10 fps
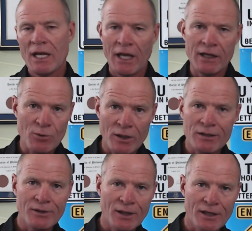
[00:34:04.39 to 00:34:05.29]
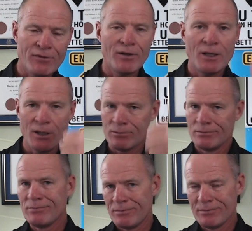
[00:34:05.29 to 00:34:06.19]
And as well, if you like the
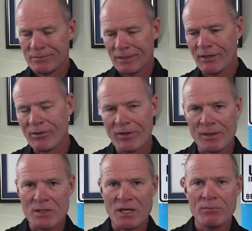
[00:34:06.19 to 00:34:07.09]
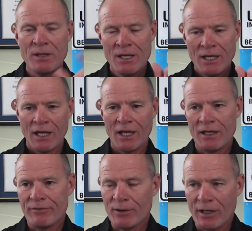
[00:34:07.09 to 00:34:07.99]
video, give it a thumbs up,
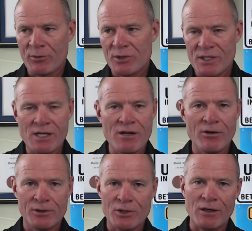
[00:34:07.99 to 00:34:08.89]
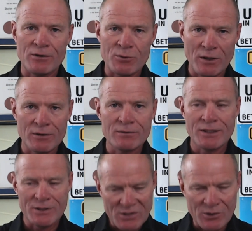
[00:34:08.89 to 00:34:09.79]
and if you like what you see here on the channel as well,
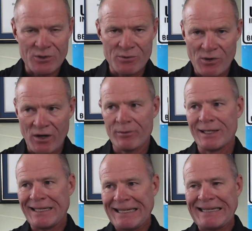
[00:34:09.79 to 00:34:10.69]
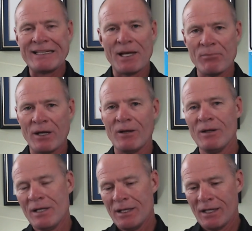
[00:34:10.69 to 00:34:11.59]
consider subscribing and hitting that
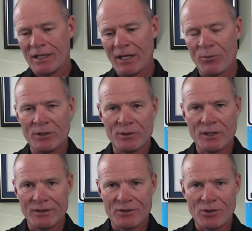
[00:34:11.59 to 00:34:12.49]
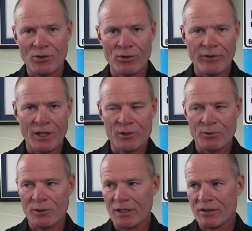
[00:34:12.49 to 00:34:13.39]
bell, and that way you'll get instant
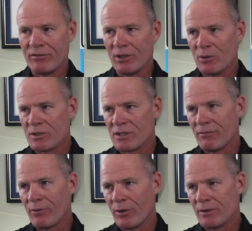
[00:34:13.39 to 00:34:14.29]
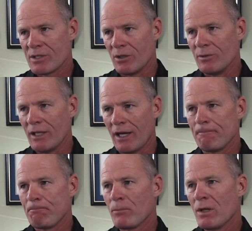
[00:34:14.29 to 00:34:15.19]
notification when I get the videos up for you. So yeah.
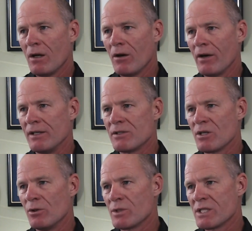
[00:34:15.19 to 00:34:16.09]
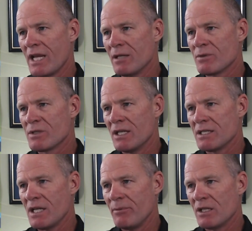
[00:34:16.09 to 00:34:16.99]
Alright, so Sam
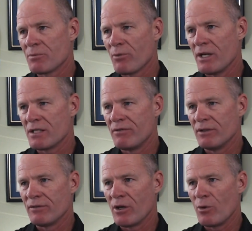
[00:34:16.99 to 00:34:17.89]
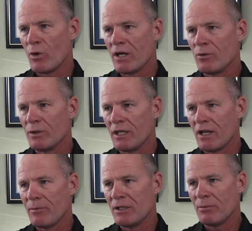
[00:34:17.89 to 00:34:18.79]
says ABS brakes feel very weird when they
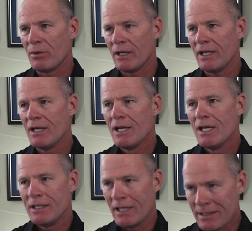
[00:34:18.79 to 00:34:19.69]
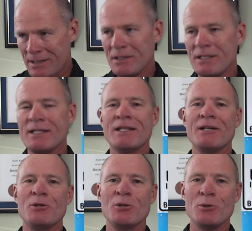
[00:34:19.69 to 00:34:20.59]
come into play. Yes, indeed,
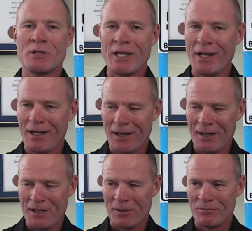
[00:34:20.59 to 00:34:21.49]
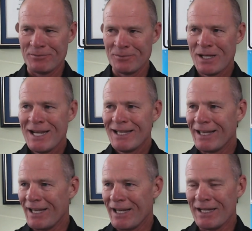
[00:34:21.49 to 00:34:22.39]
they do, Sam.
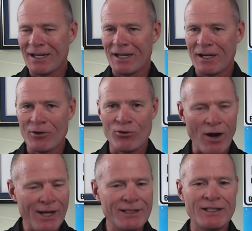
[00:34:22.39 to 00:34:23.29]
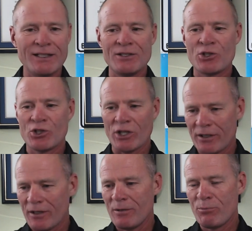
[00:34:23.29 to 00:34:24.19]
They grinding,
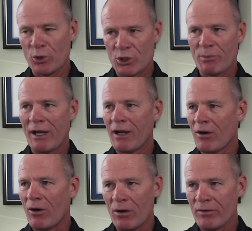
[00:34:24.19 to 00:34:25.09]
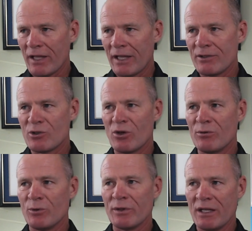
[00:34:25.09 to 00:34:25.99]
shudder, pushback, all of that is
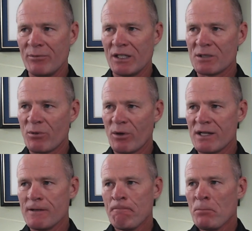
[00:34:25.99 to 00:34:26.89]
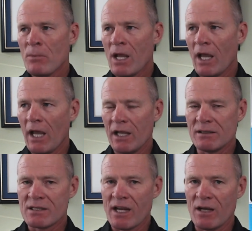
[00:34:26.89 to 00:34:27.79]
normal with ABS brakes.
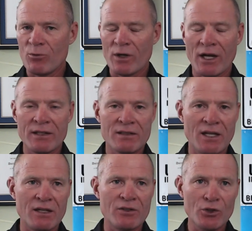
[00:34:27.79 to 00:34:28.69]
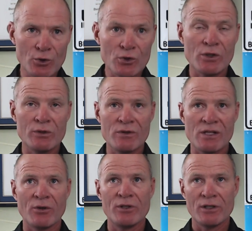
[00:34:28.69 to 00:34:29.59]
And Sam, when I take new students
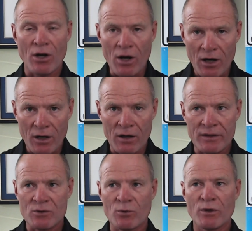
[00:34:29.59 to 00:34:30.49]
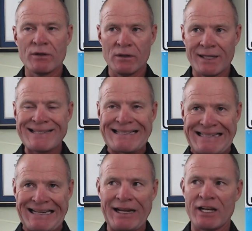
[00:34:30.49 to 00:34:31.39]
out in a car, that's one of the lessons
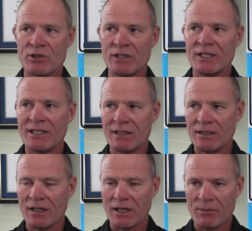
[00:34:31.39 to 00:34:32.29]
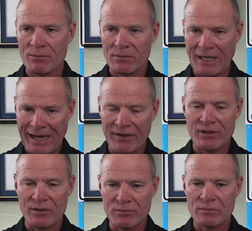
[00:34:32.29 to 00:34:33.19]
that I actually
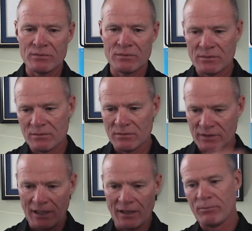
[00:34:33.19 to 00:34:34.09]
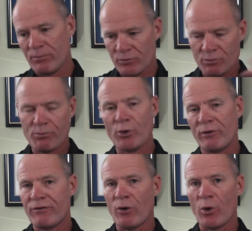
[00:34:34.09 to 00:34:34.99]
have them that I
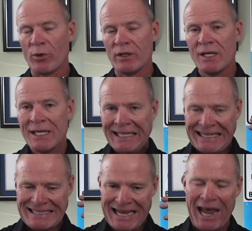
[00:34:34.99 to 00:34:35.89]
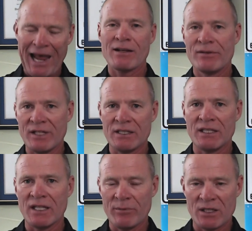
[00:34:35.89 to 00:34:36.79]
put forward is activate
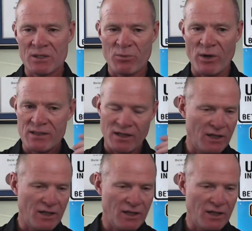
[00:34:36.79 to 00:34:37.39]
the ABS brakes.